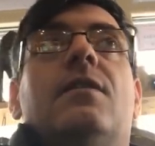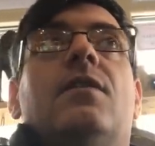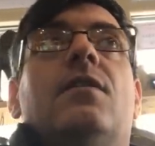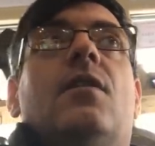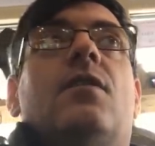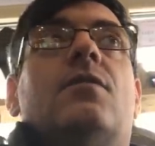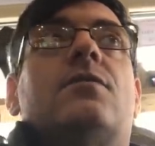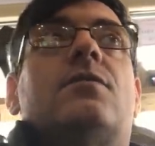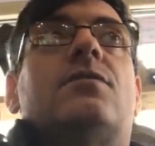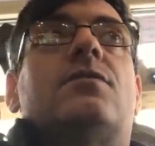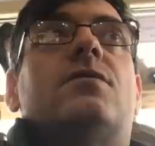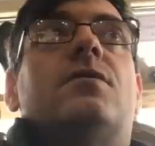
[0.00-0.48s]

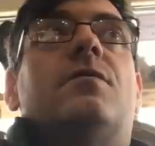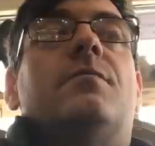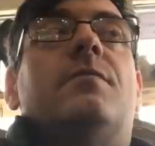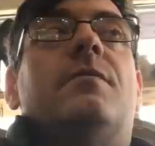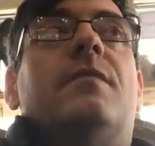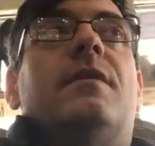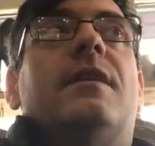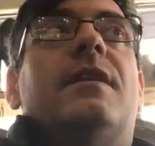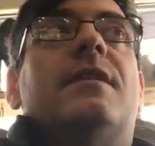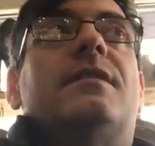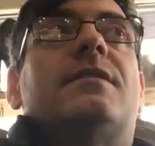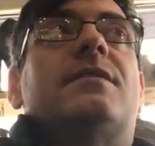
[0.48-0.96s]
Not
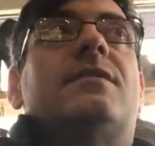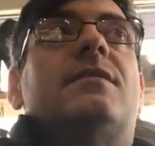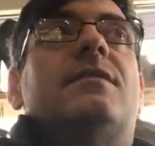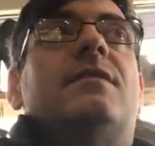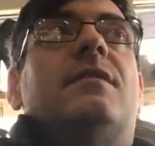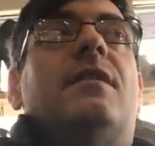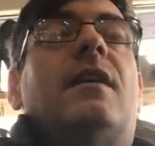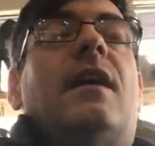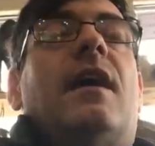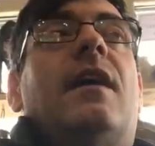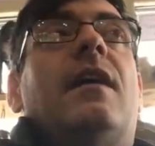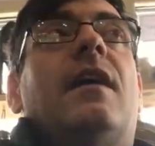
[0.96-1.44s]
some, it's,
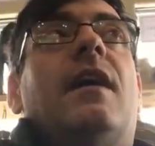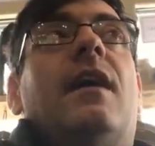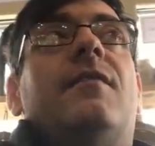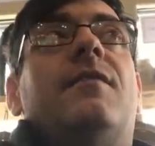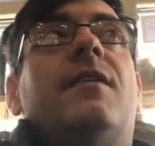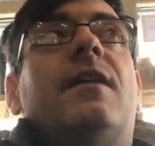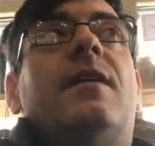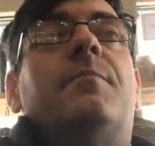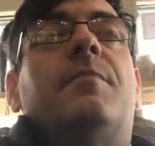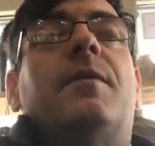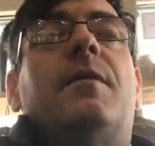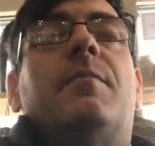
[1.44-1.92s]
I
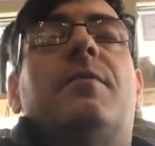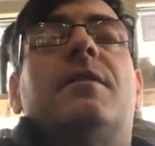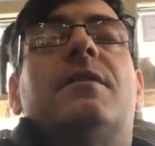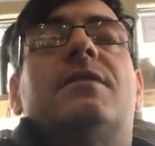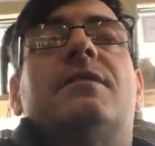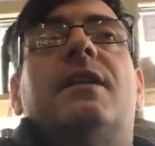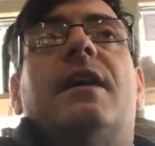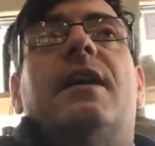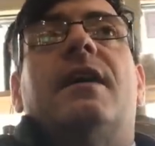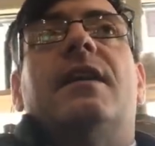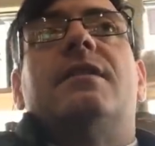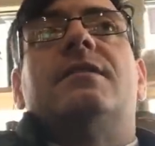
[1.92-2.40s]
have had people
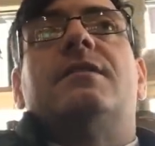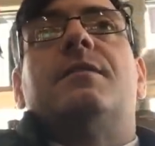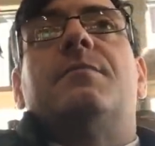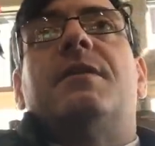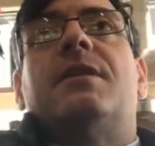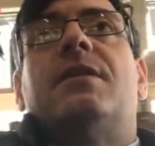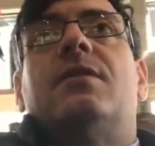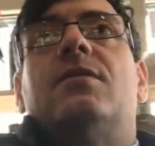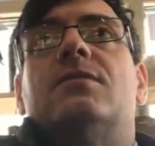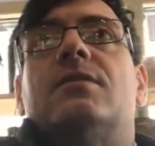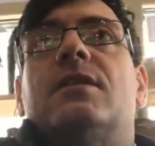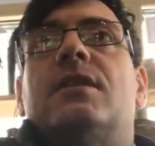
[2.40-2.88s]
say, is it
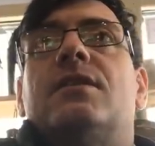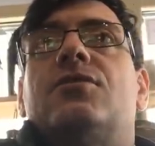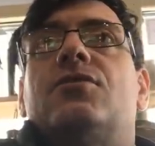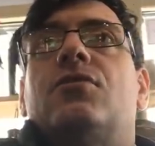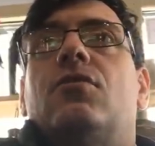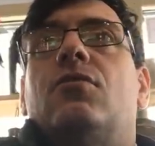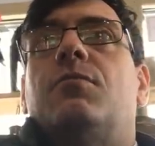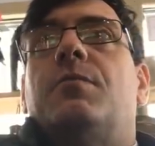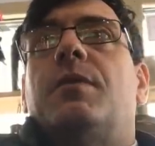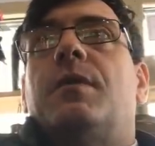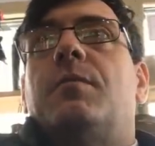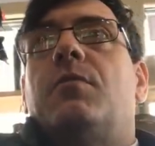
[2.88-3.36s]
because I
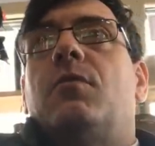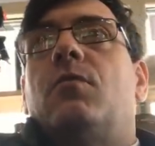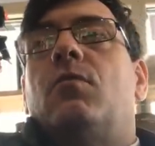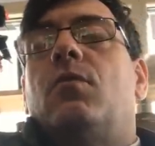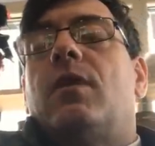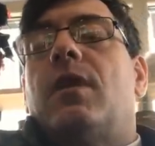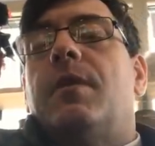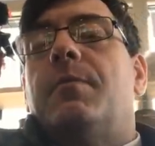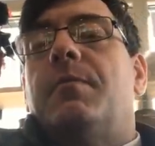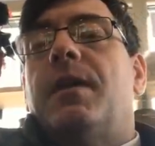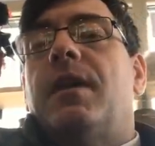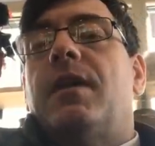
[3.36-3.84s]
show people
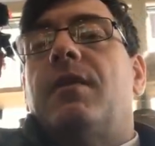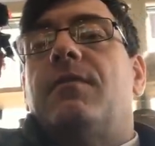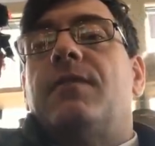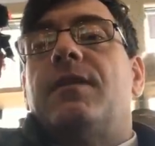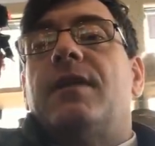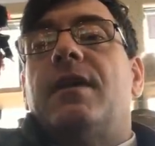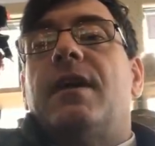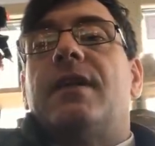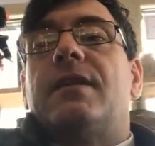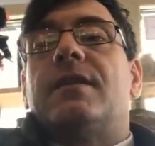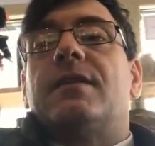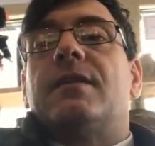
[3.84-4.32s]
what I pay
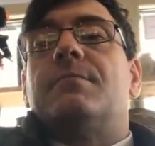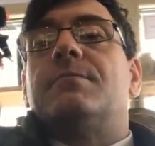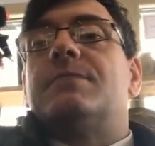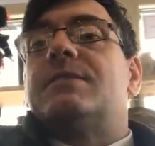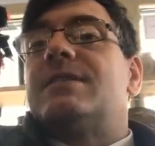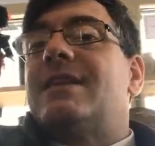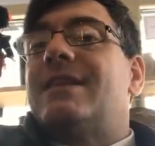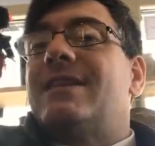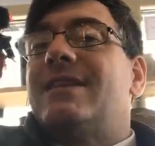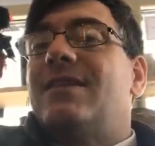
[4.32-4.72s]
for the items?